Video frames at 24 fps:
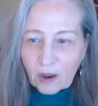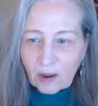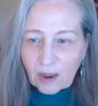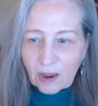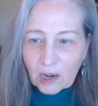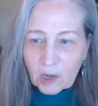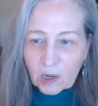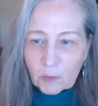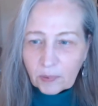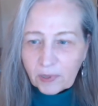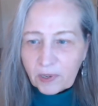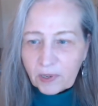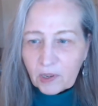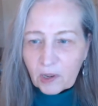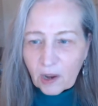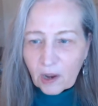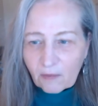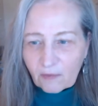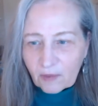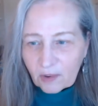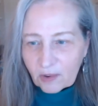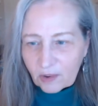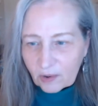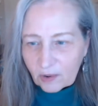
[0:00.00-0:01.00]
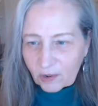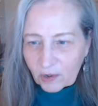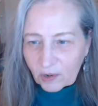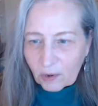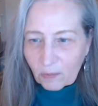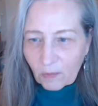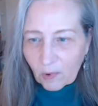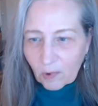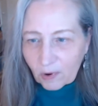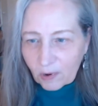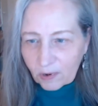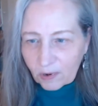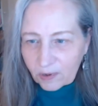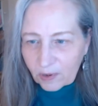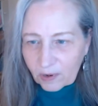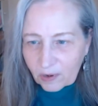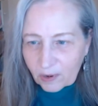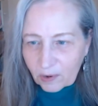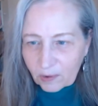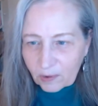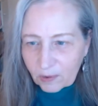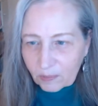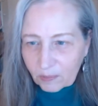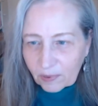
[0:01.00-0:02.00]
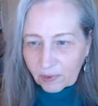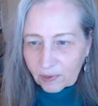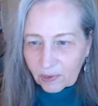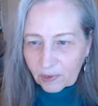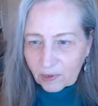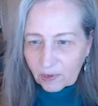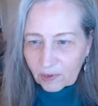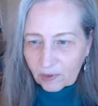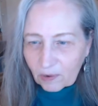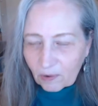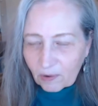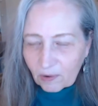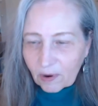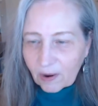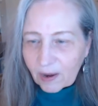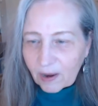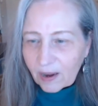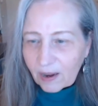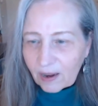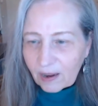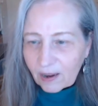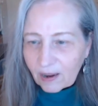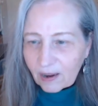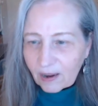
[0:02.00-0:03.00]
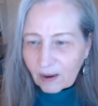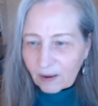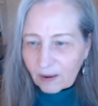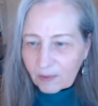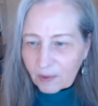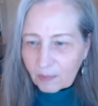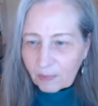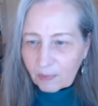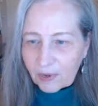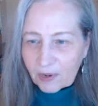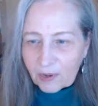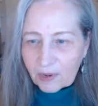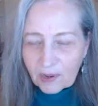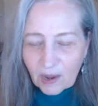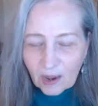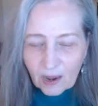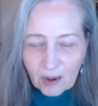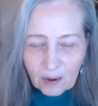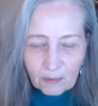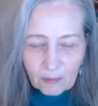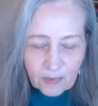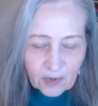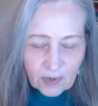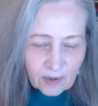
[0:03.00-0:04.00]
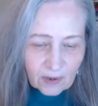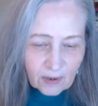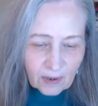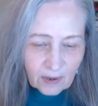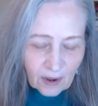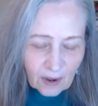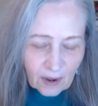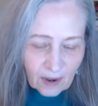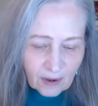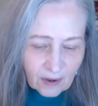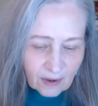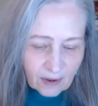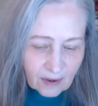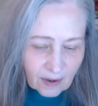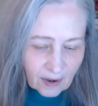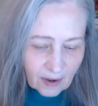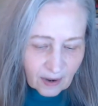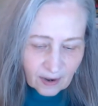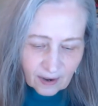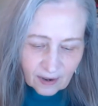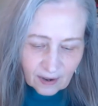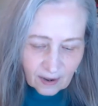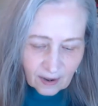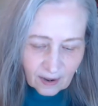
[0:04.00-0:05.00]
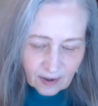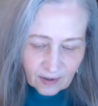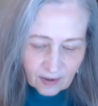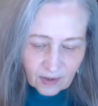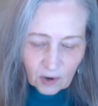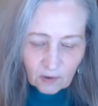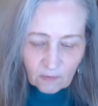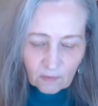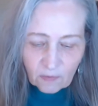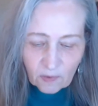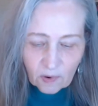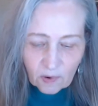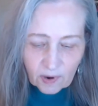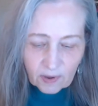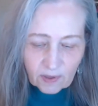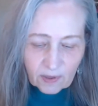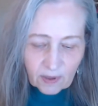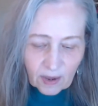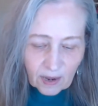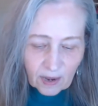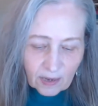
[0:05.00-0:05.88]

ex-police officer, Jim Walls, to do the police story, the police games and so forth.